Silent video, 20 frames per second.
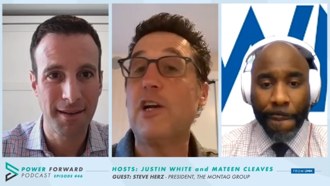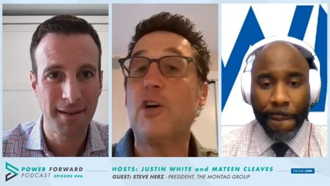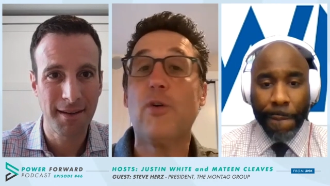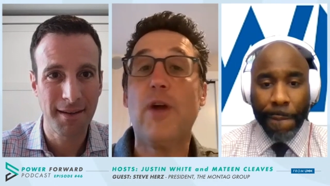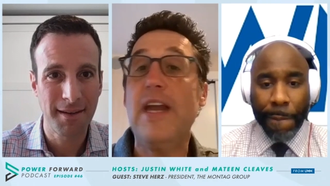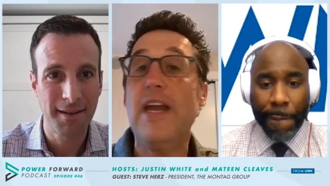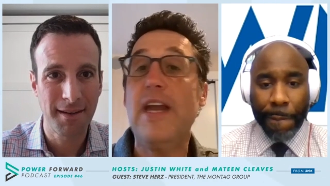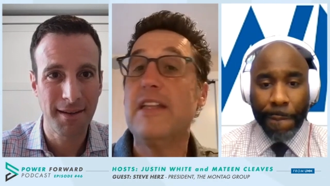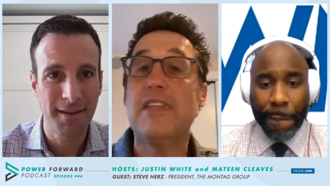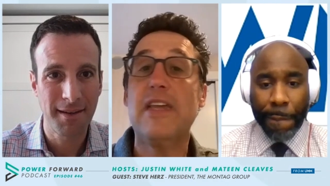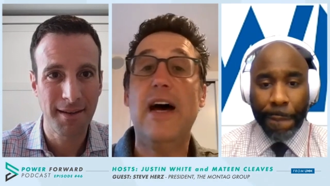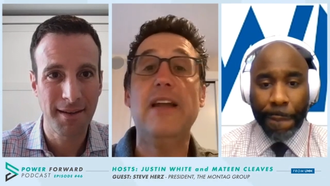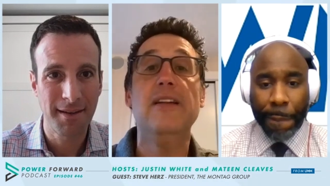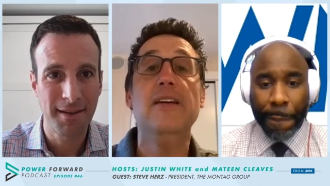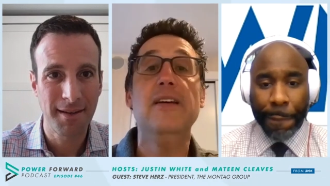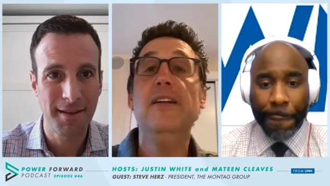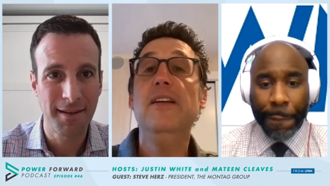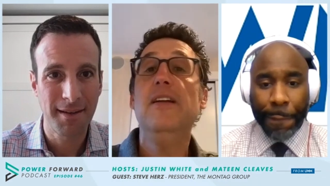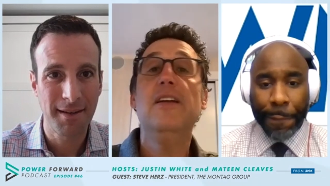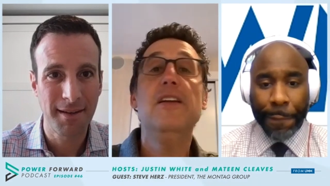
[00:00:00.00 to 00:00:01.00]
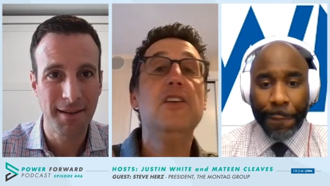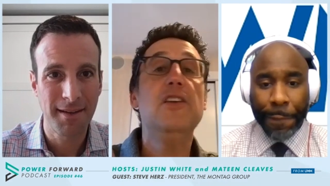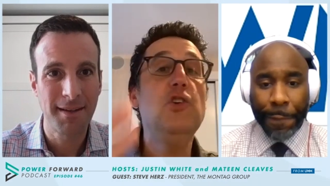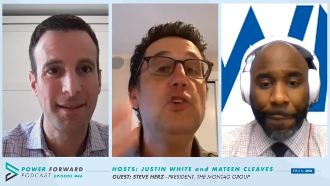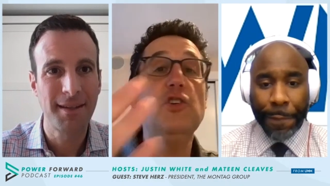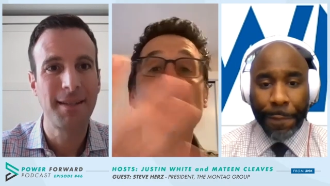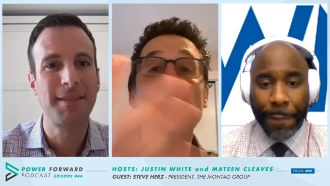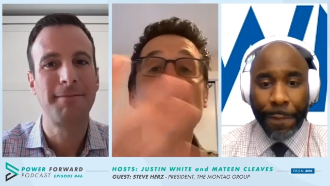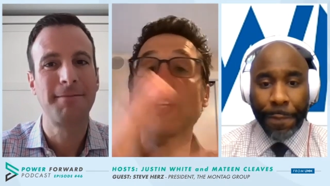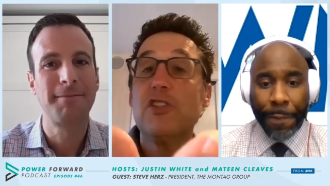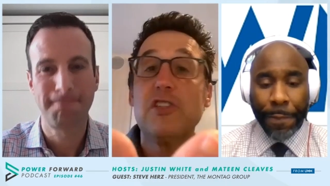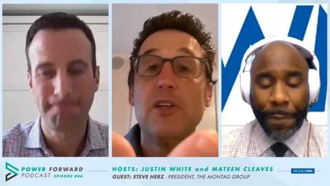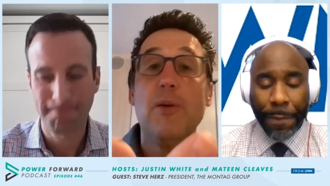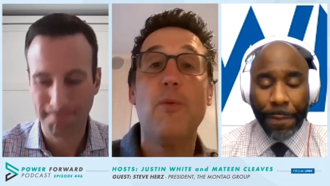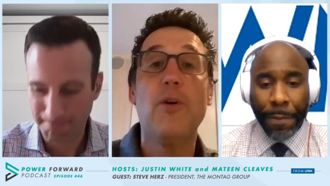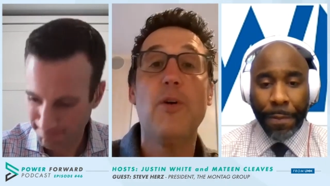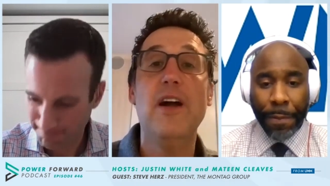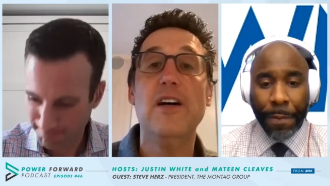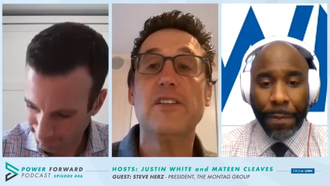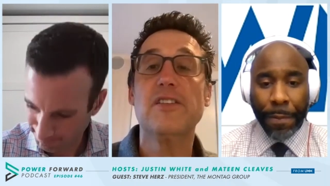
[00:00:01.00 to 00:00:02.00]
Speaker 1: not great at that. You should go
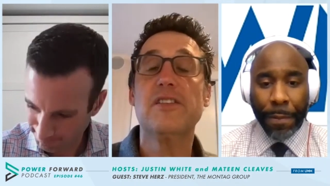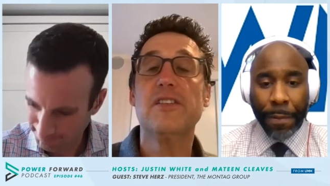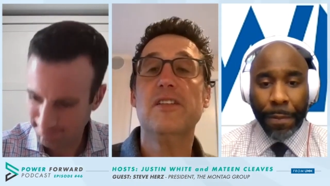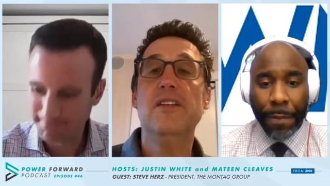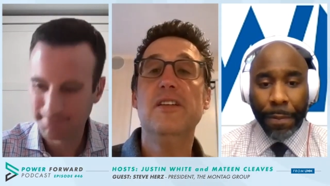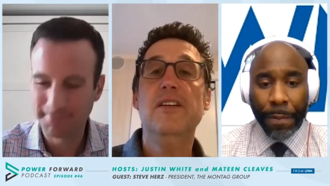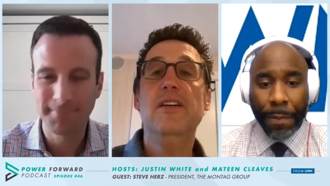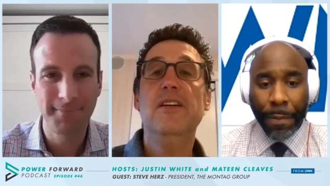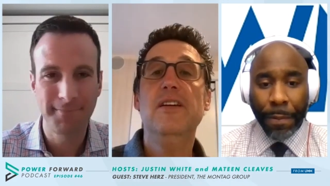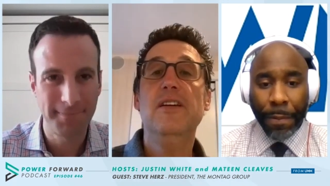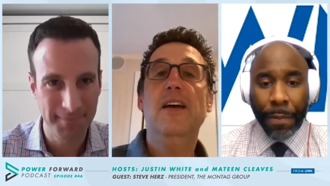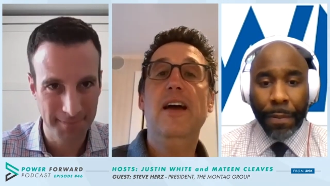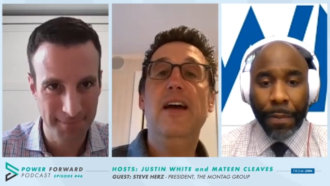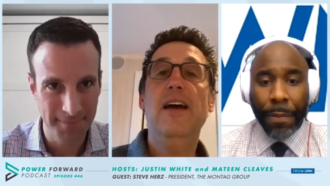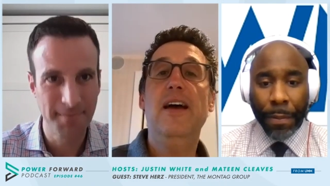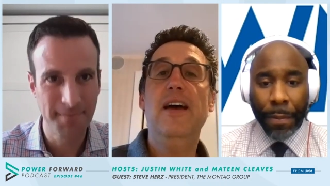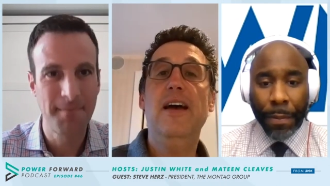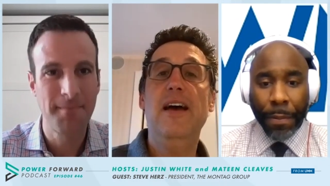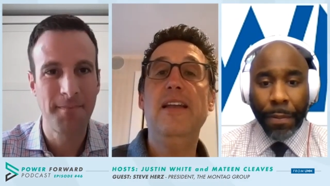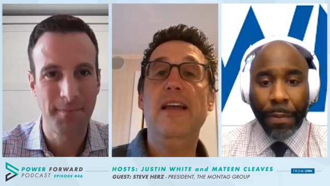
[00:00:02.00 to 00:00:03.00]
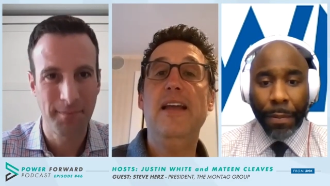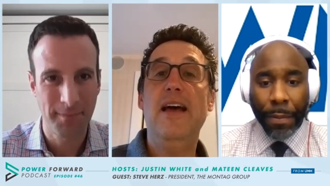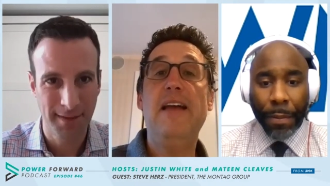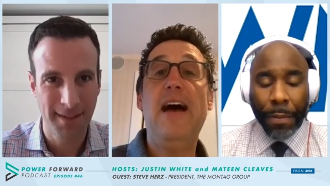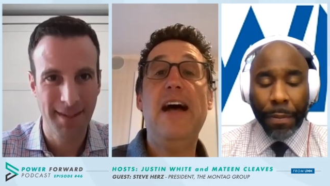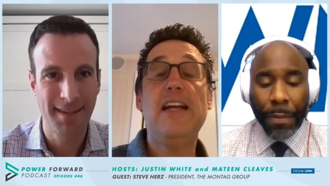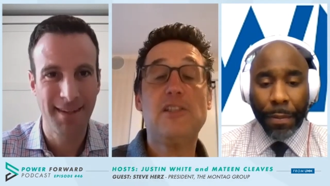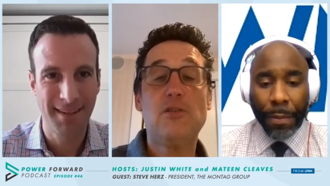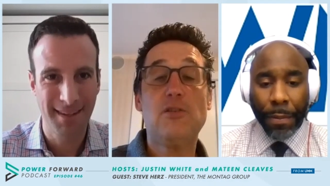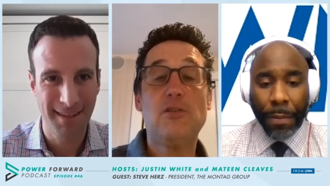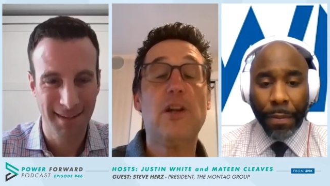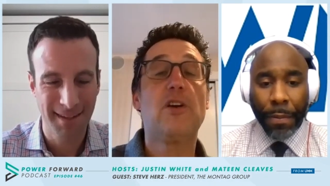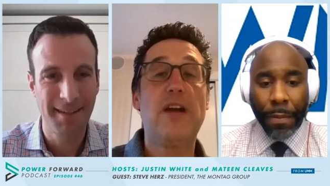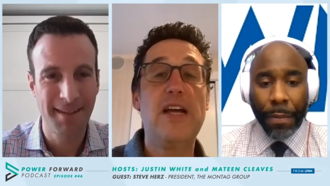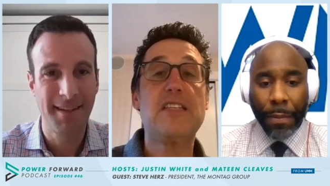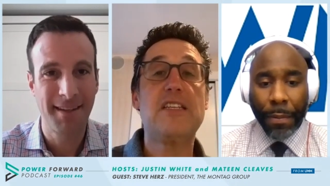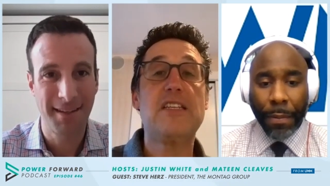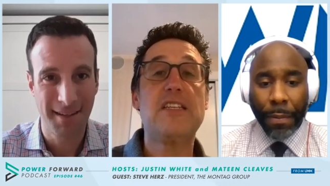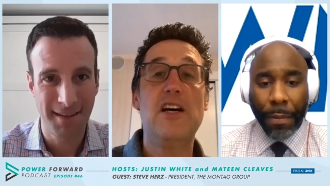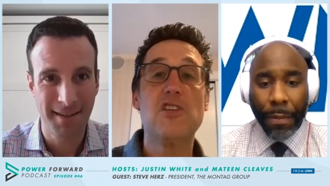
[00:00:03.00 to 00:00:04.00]
somewhere else. And that's what a
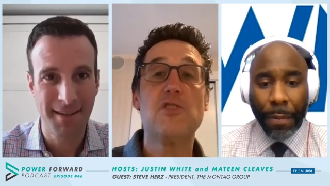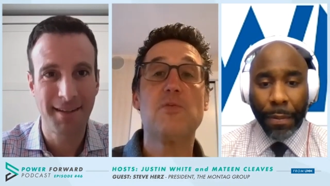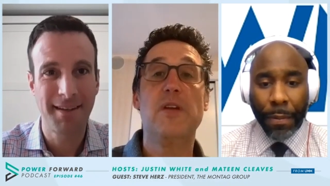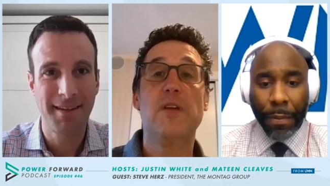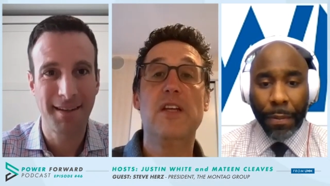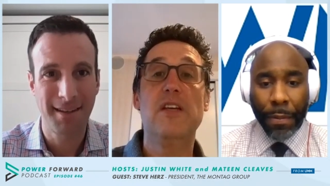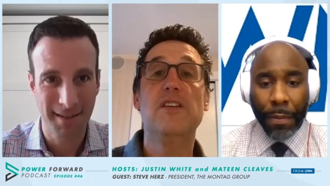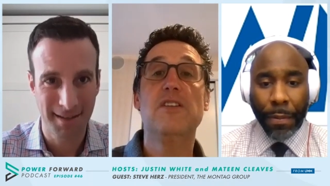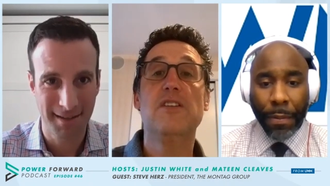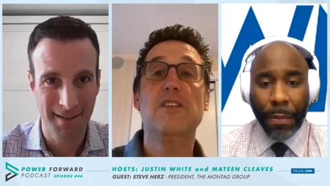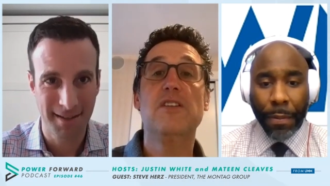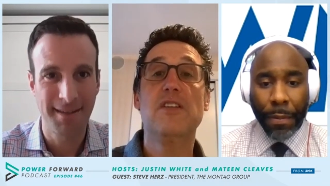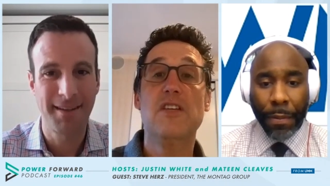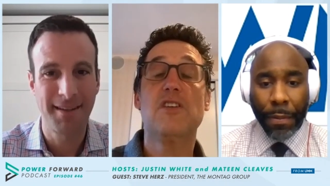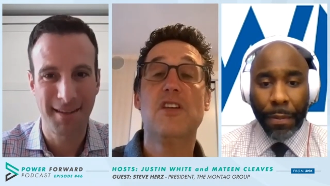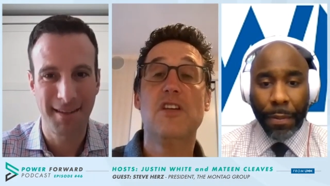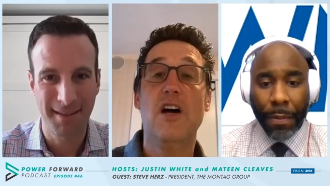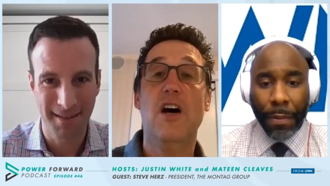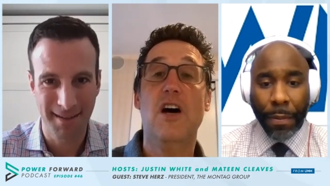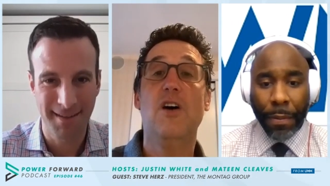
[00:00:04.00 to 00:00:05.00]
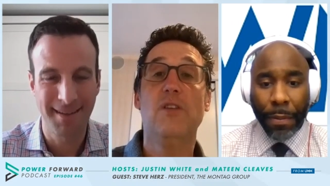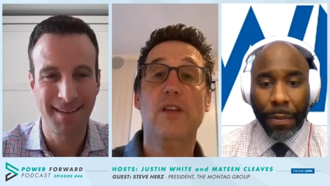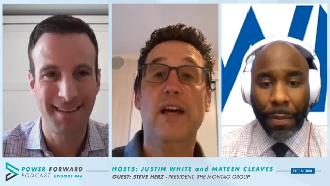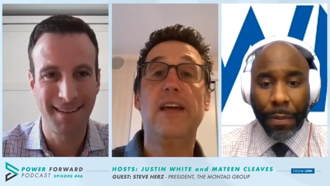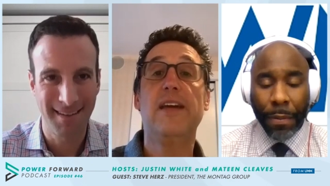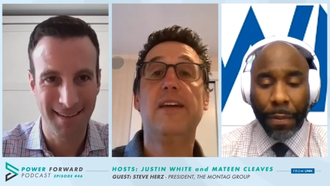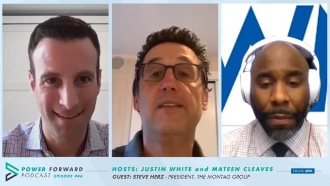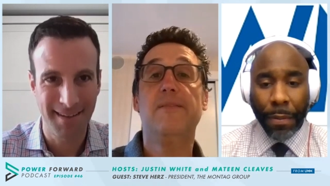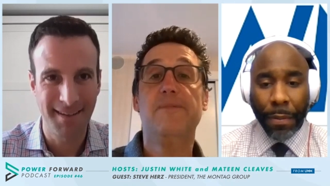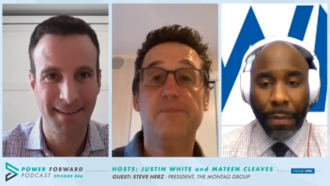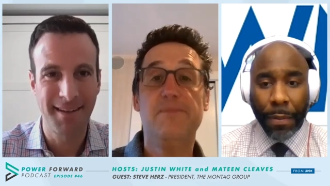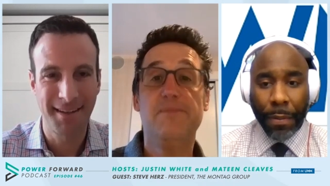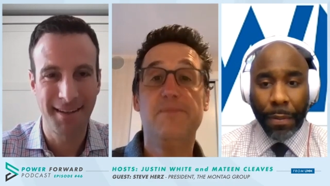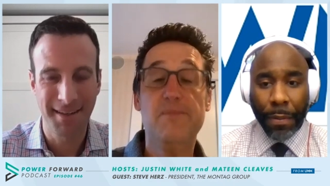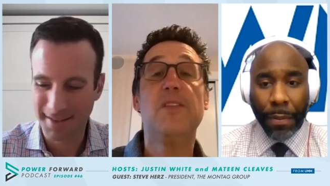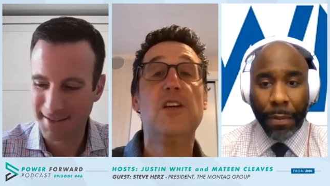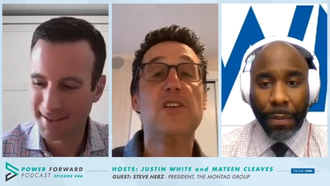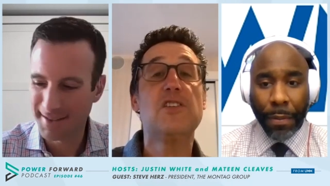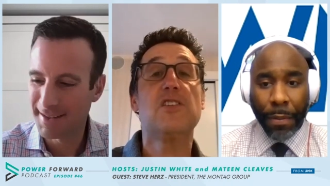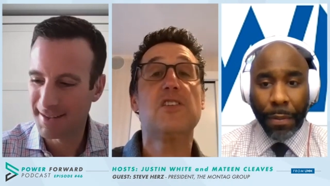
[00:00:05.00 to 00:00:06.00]
great salesman is to know, like,
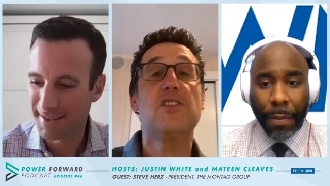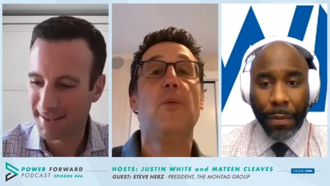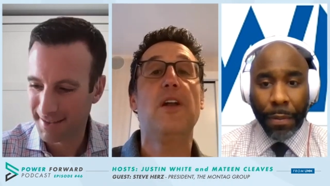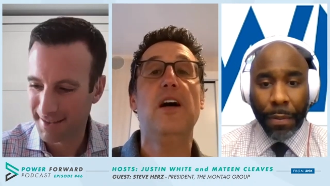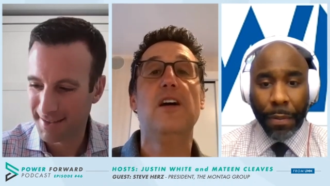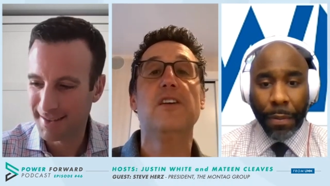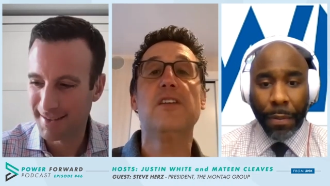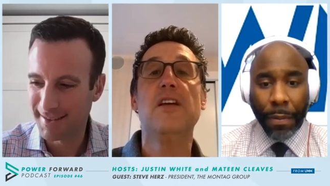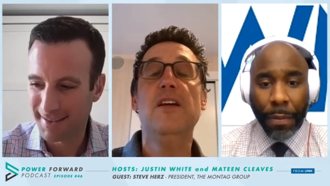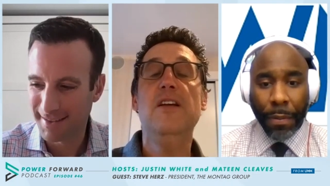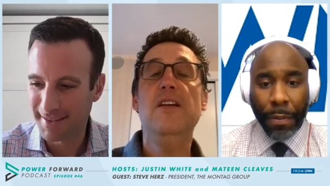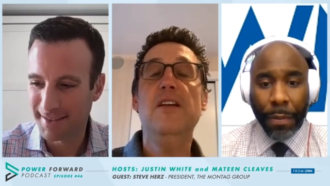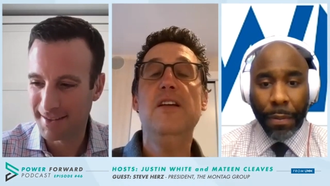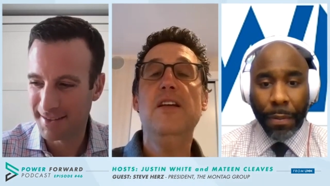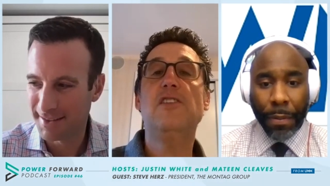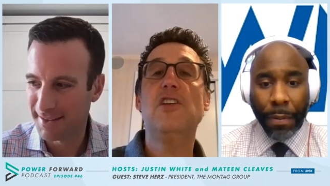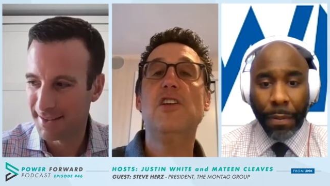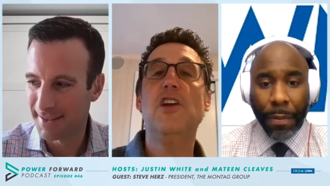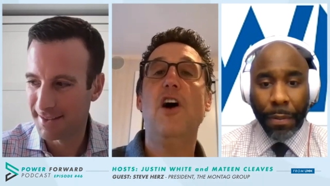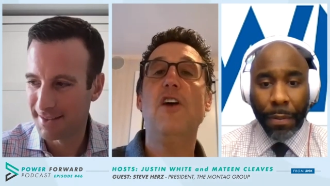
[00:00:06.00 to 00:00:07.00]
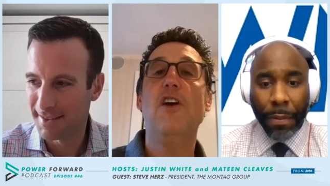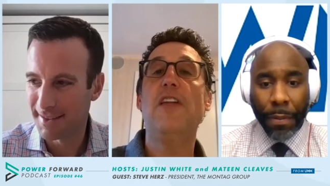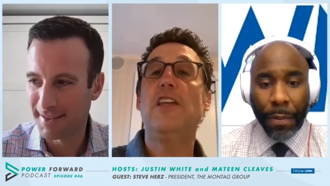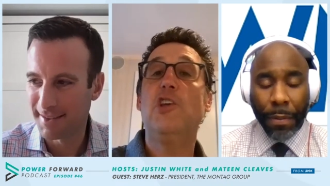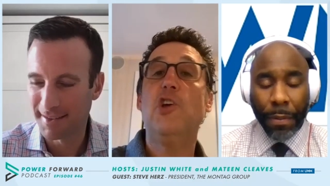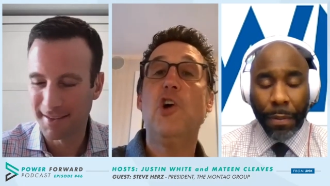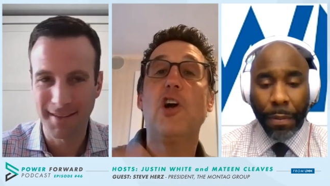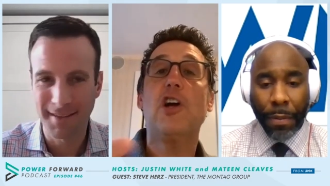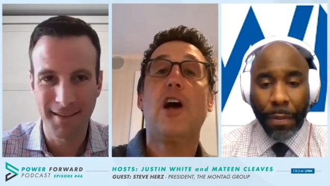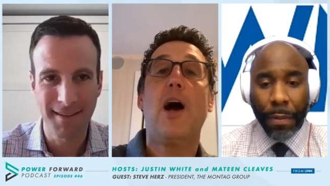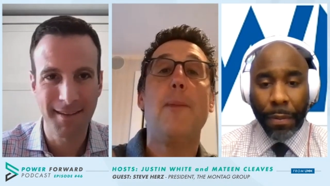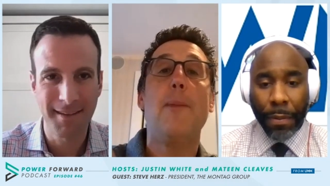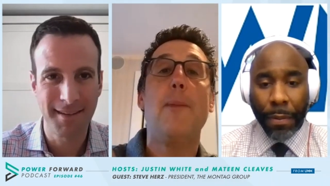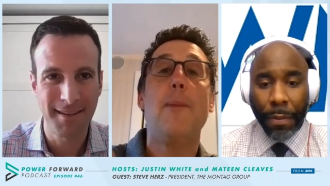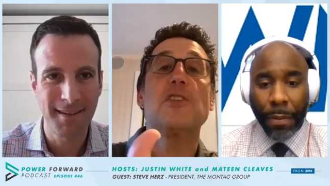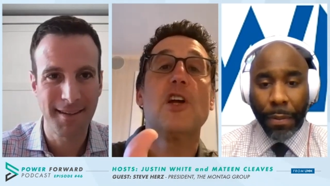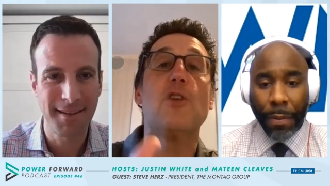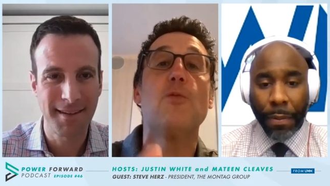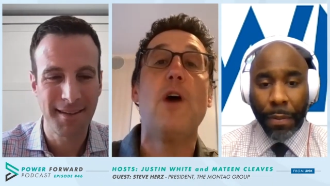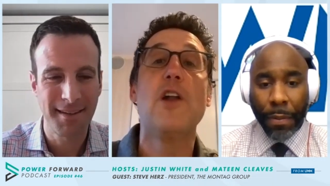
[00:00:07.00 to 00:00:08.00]
there's someone else, and to know that your cup
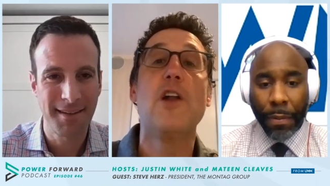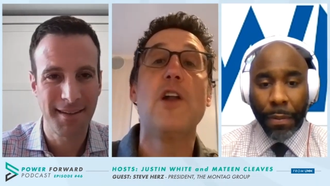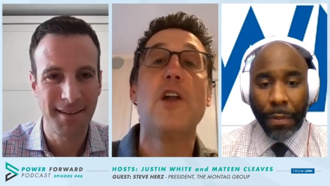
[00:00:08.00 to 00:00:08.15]
is going to